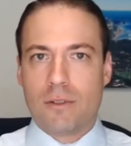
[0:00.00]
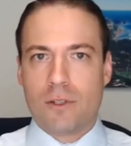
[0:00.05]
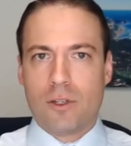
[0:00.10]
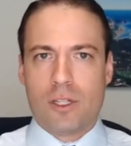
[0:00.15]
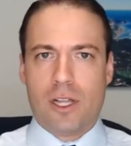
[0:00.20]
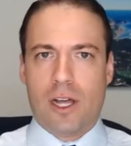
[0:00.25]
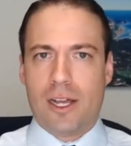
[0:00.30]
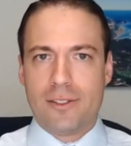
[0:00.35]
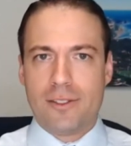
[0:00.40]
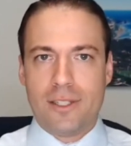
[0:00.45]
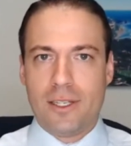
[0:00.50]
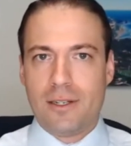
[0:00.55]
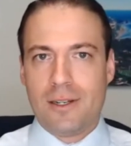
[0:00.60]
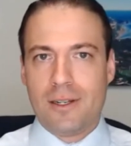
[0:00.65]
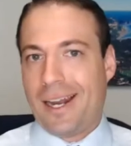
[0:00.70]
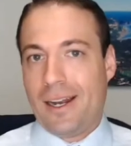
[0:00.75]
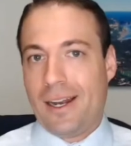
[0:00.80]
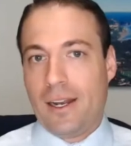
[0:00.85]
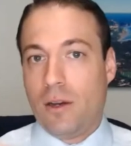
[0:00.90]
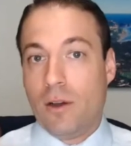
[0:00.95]
closet.
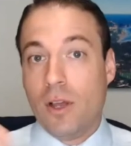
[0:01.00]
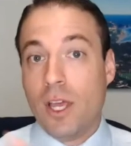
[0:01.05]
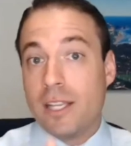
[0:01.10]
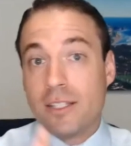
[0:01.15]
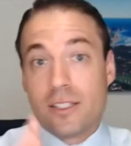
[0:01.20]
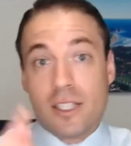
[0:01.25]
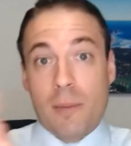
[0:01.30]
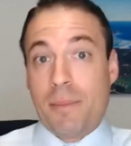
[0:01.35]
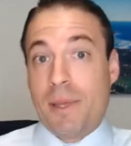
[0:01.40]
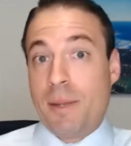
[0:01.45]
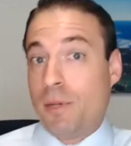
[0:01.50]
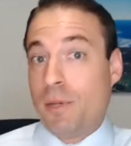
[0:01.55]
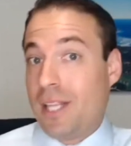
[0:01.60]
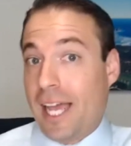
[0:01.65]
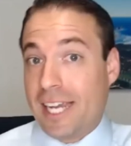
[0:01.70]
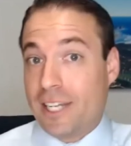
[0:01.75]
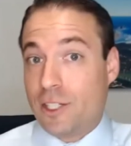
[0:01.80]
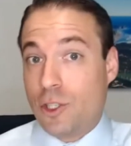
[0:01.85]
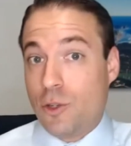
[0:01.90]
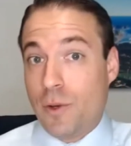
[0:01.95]
I don't know. Some people
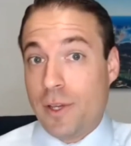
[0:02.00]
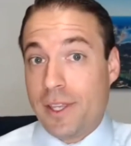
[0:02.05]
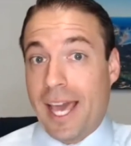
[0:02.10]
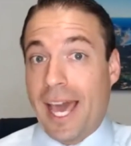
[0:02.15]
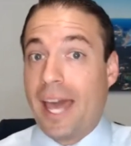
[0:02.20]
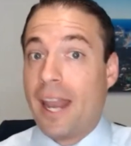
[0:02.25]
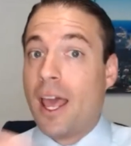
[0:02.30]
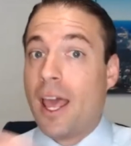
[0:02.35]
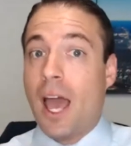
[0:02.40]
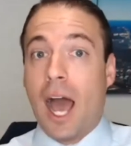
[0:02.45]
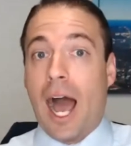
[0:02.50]
like doing that.